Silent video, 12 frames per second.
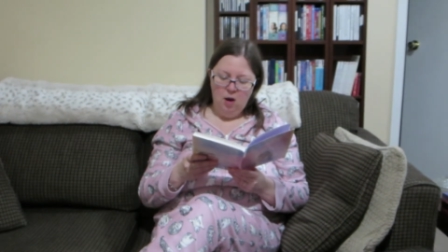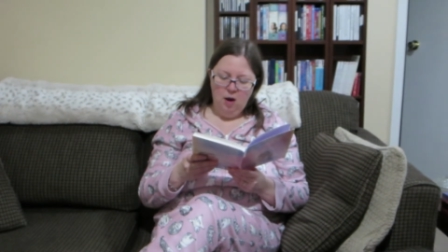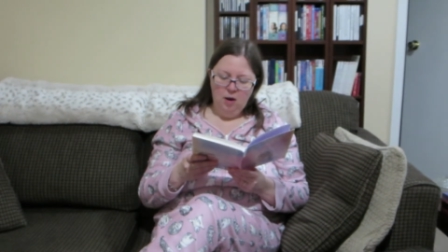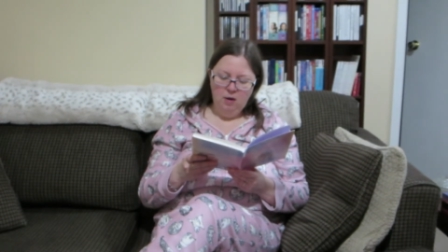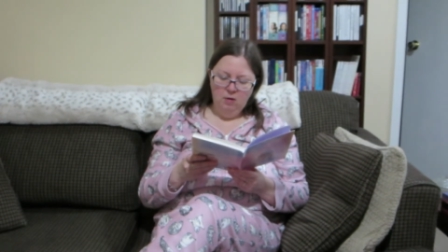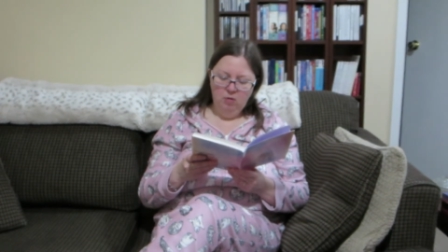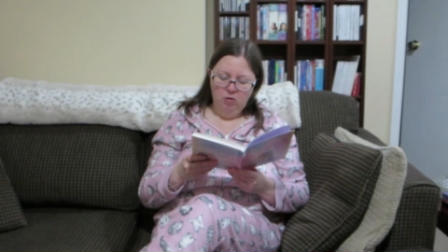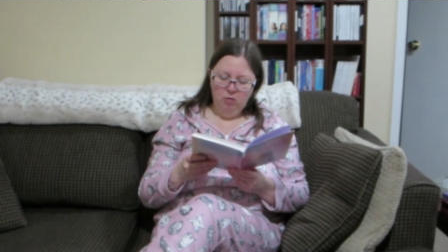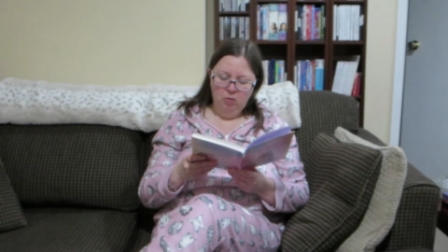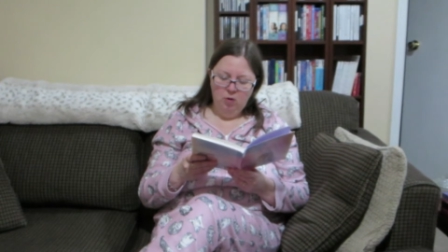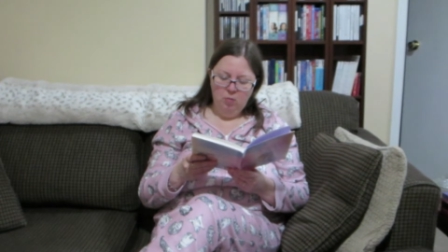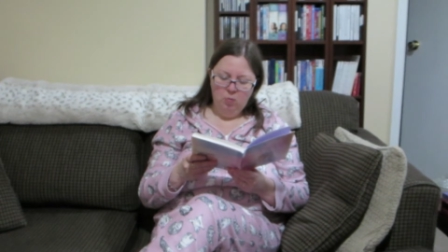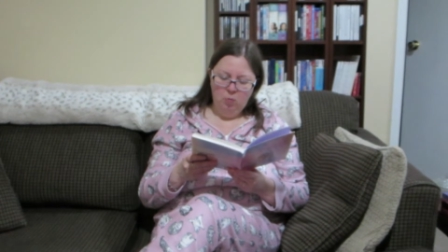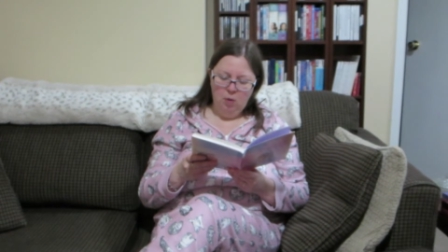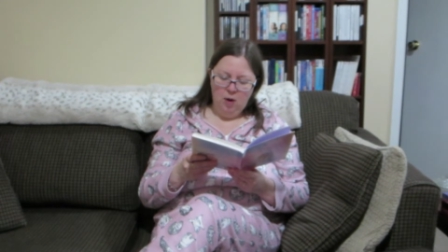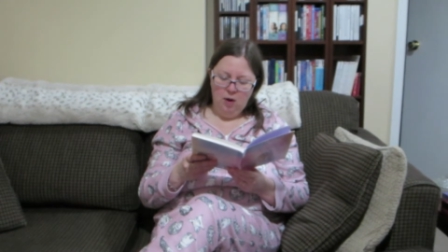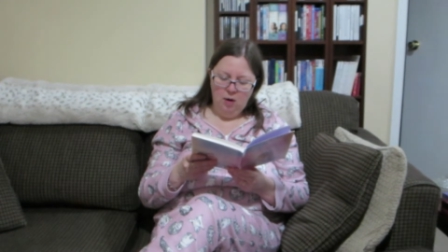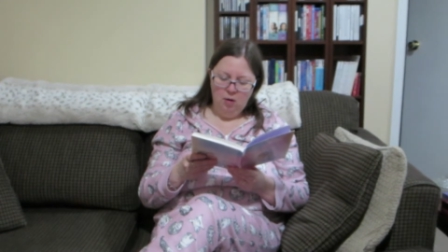I didn't do it
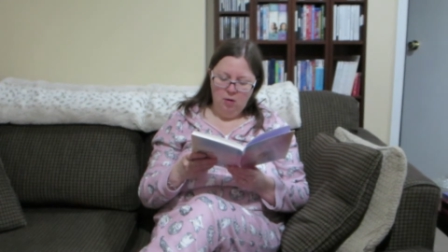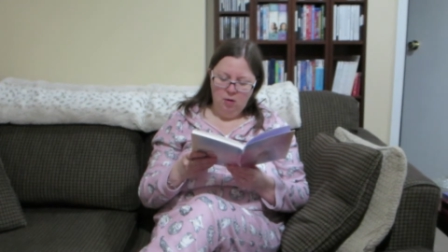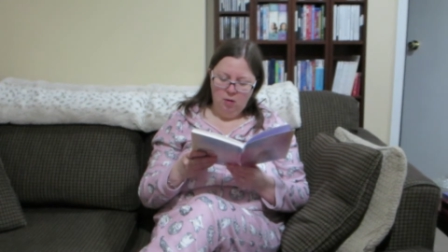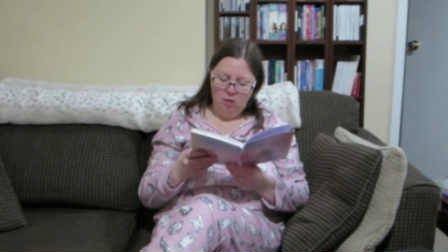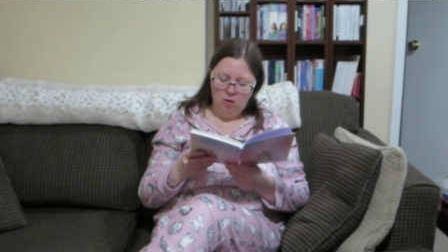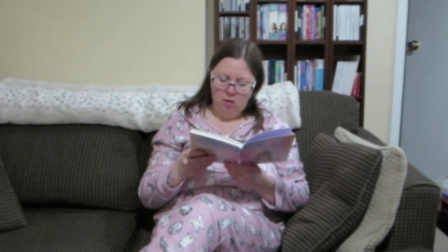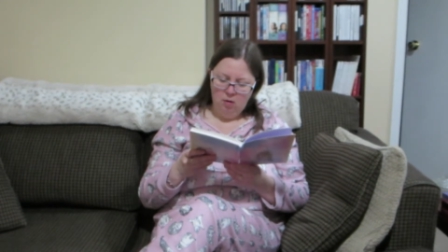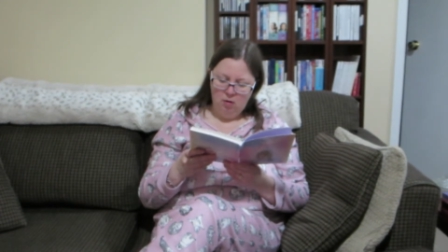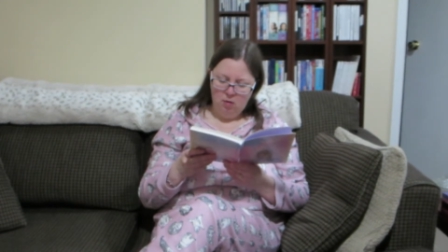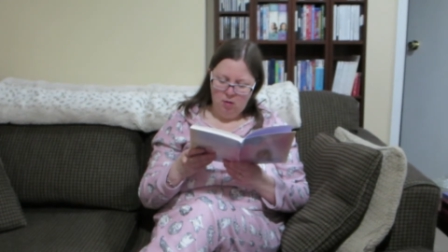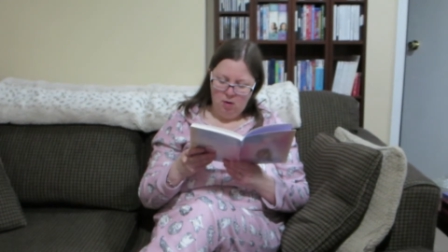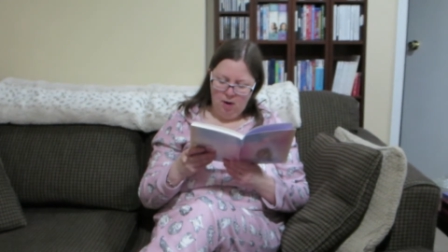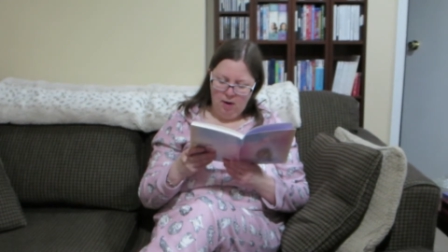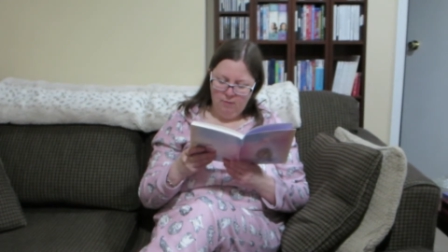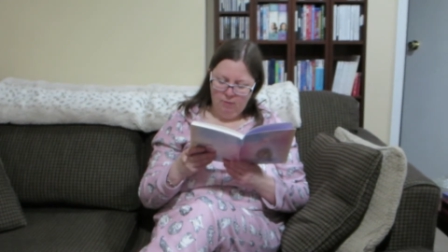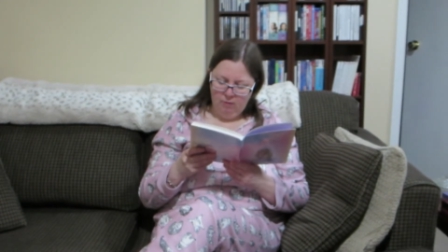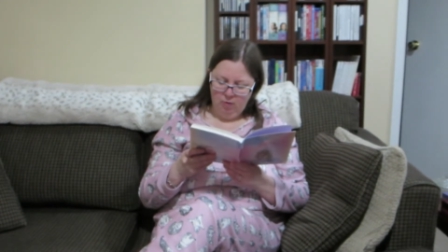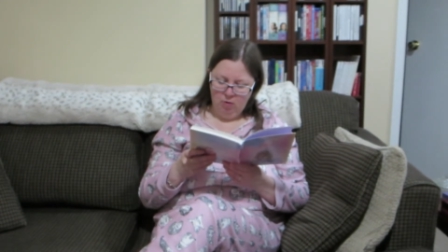well at
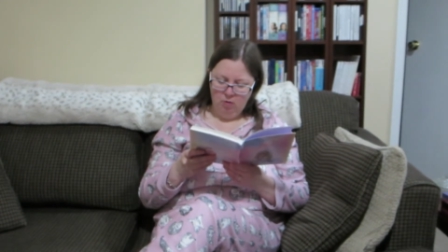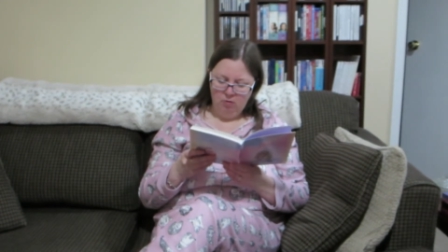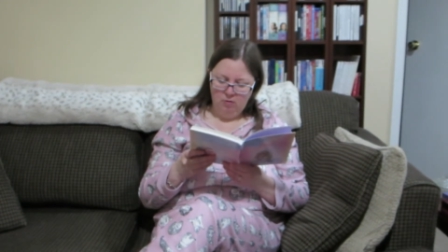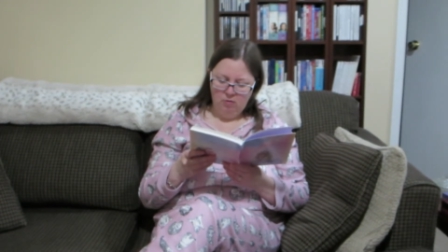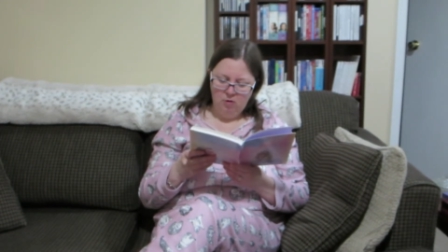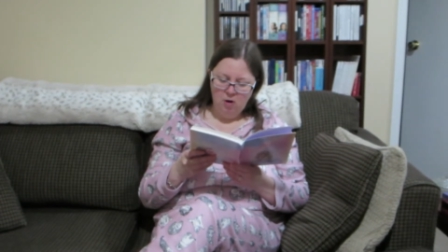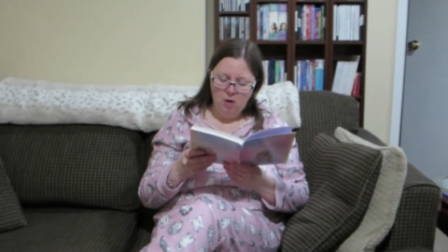first,